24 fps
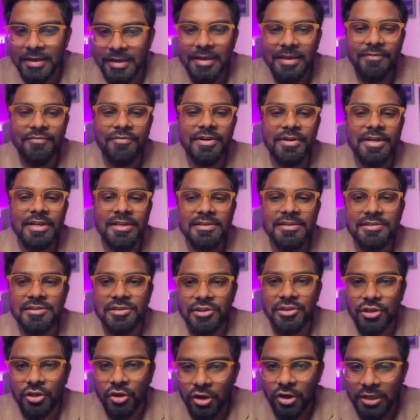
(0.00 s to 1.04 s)
If it is
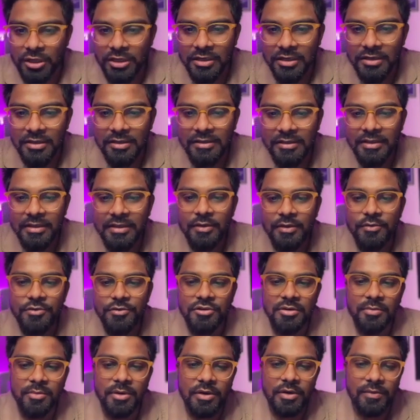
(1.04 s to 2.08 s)
not, then you
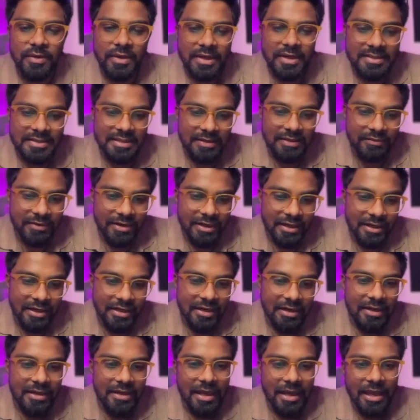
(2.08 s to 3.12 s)
should be doing it 7-day
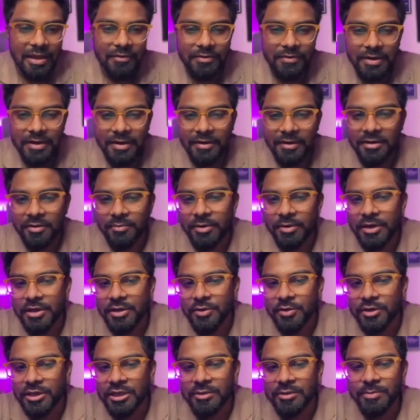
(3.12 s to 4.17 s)
click. I will recommend
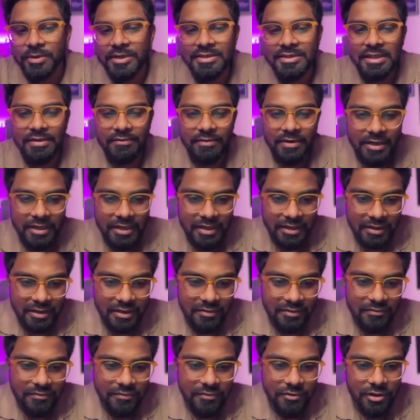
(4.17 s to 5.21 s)
you keep it 7-day
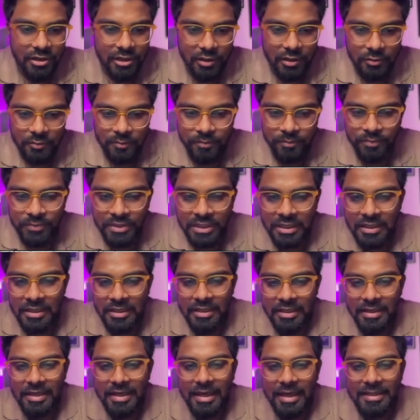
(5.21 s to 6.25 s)
click for now.
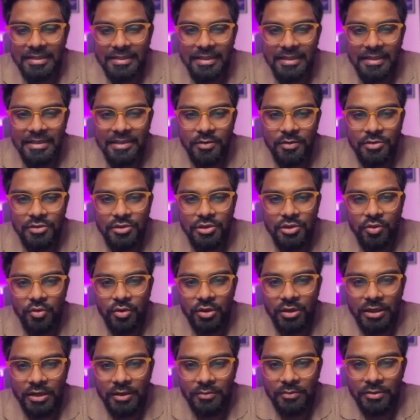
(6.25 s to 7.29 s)
And then you
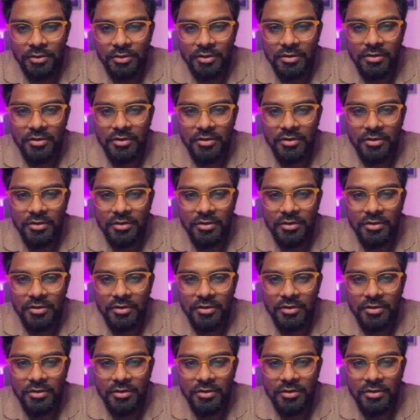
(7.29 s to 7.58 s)
scroll down.